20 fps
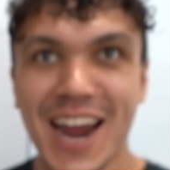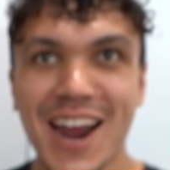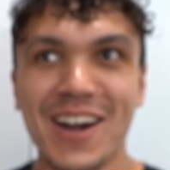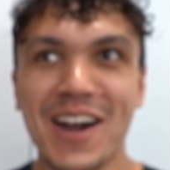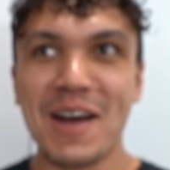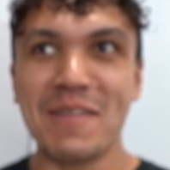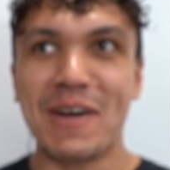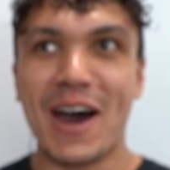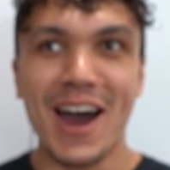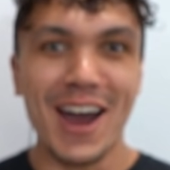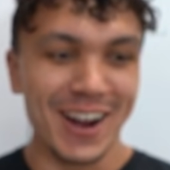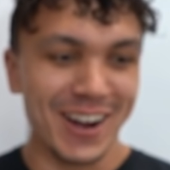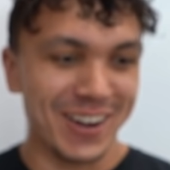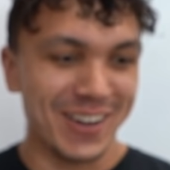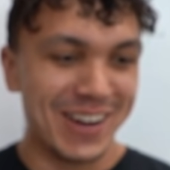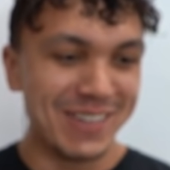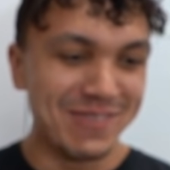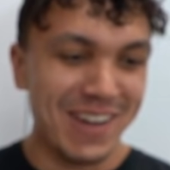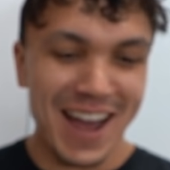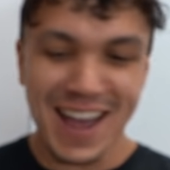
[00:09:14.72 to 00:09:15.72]
there a
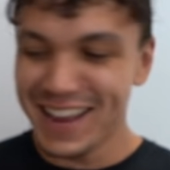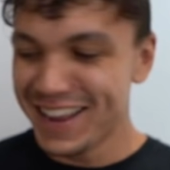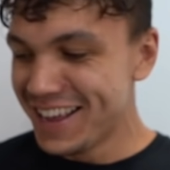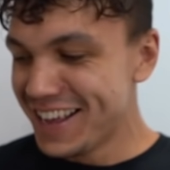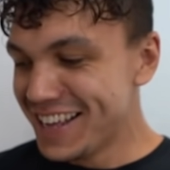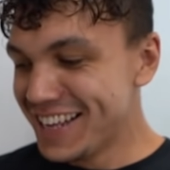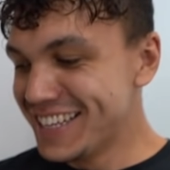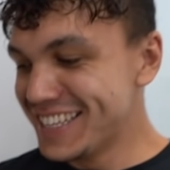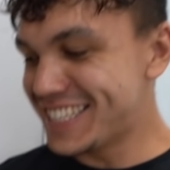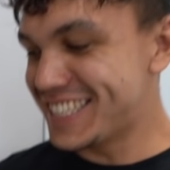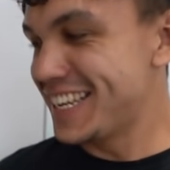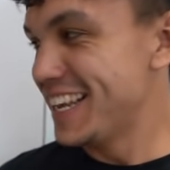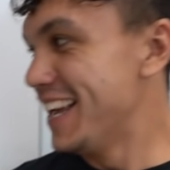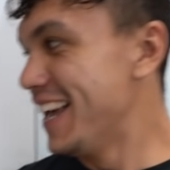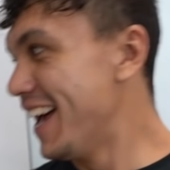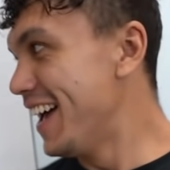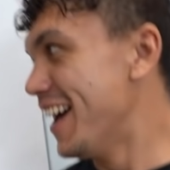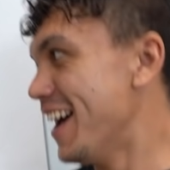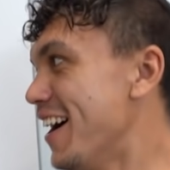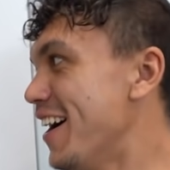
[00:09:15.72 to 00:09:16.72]
burger in my... What
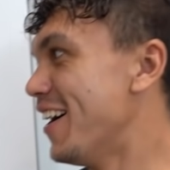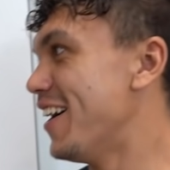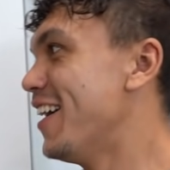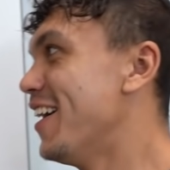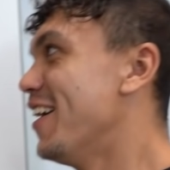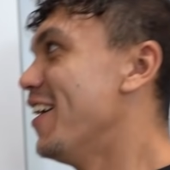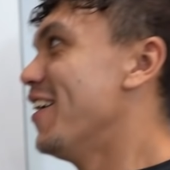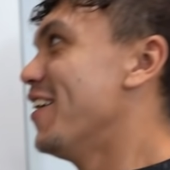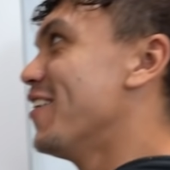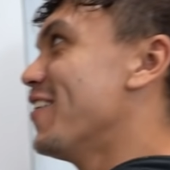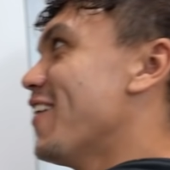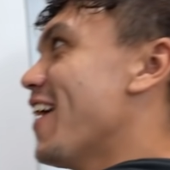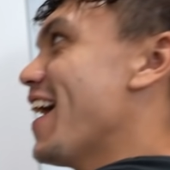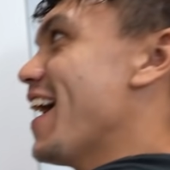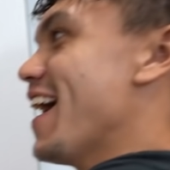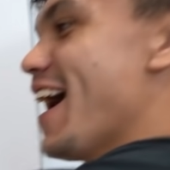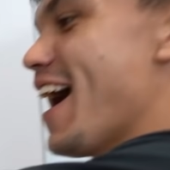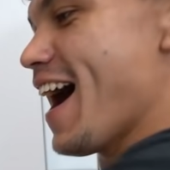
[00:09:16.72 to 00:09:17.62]
are they doing? Wait,